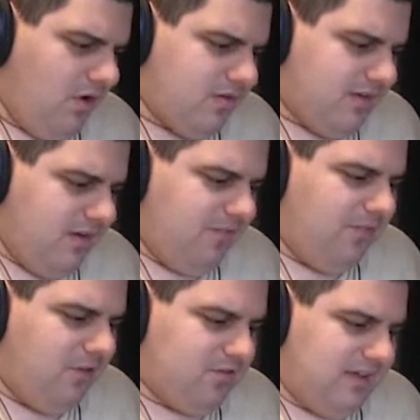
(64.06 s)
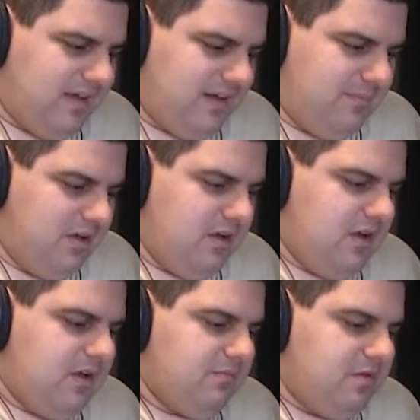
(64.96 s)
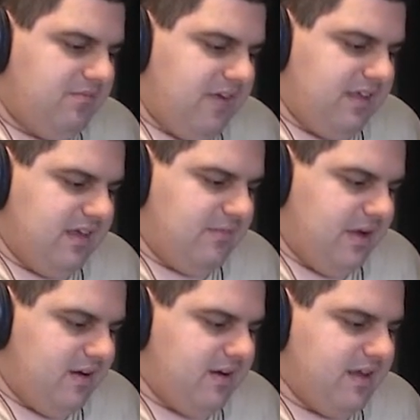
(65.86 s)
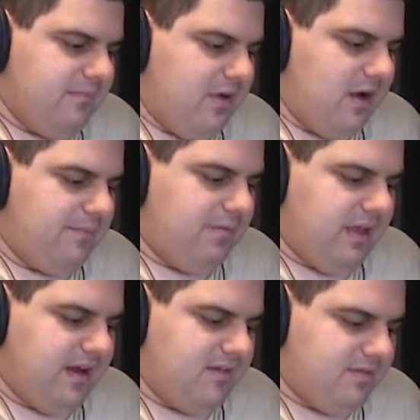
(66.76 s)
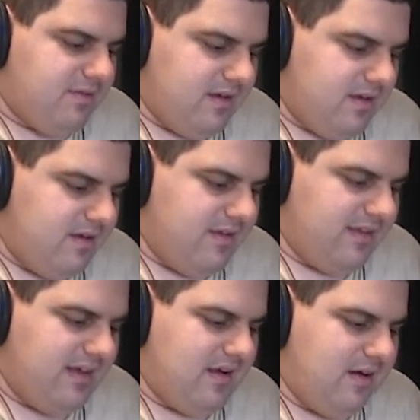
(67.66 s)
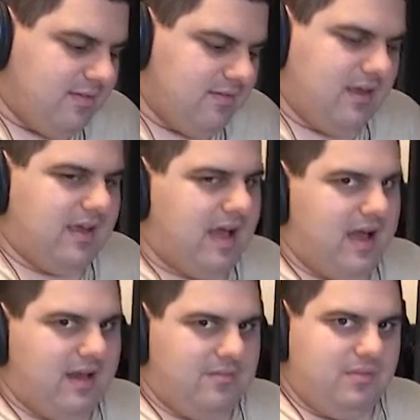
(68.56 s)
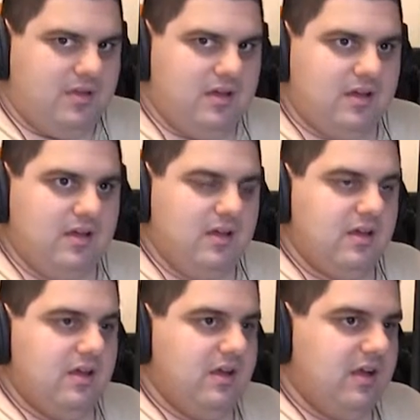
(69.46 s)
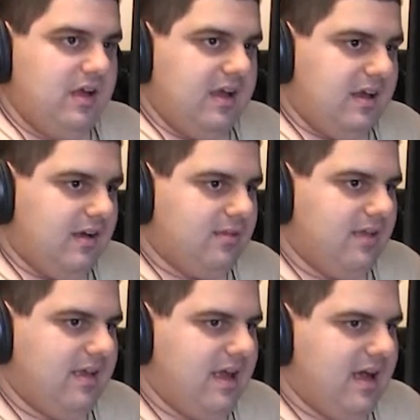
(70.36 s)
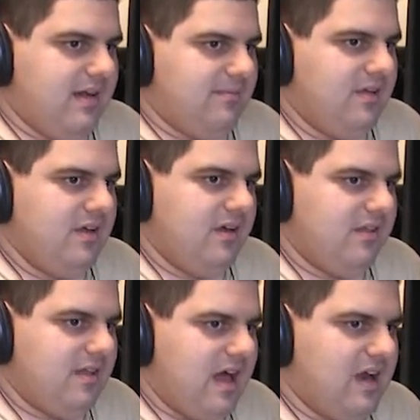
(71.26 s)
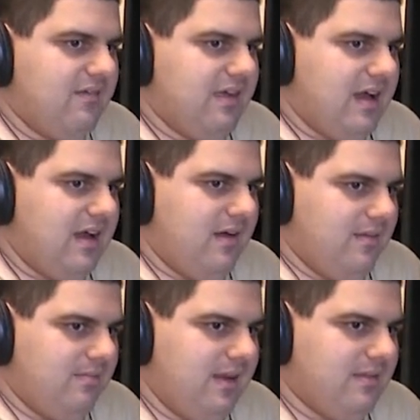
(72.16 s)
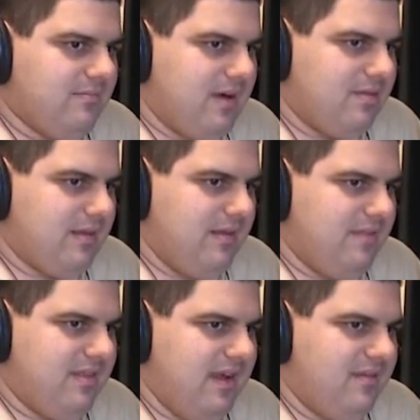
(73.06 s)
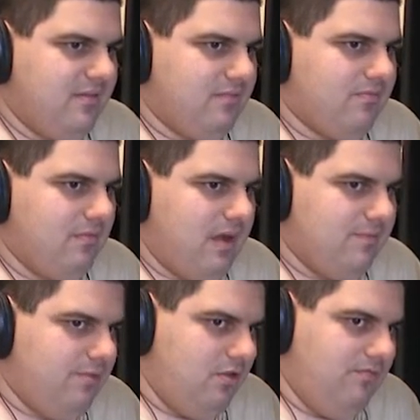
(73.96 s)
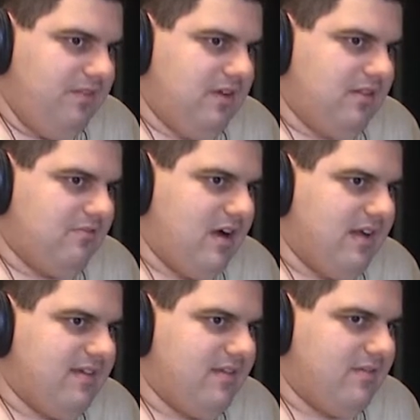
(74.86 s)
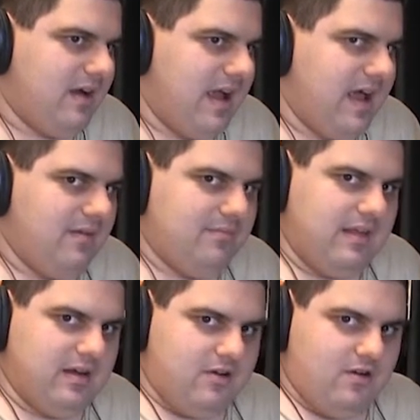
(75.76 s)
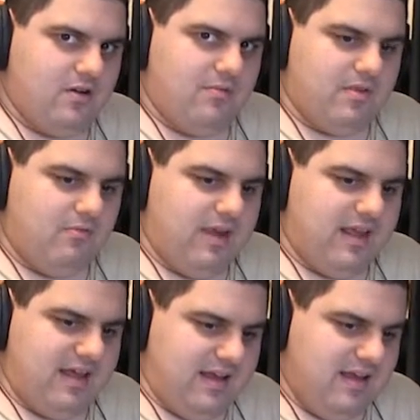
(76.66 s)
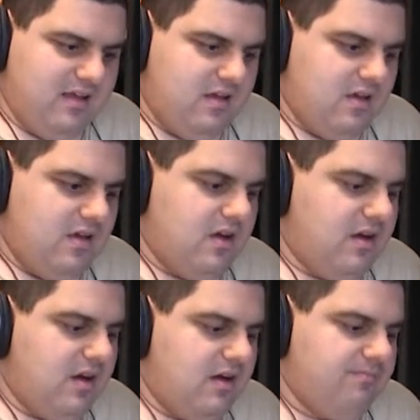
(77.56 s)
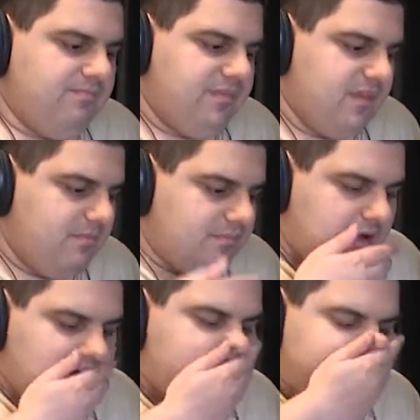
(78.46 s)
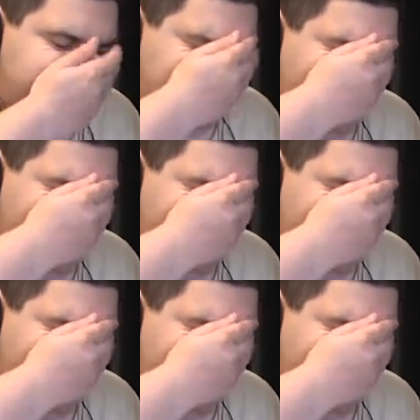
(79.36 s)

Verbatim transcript: more skillful than um, prof- than American ball players, you know. And then also you got um, and also you got um a lot of you got also we had some wrestling invitationals from West Bloomfield and Rochester Adams that occurred over the weekend. Um, but let's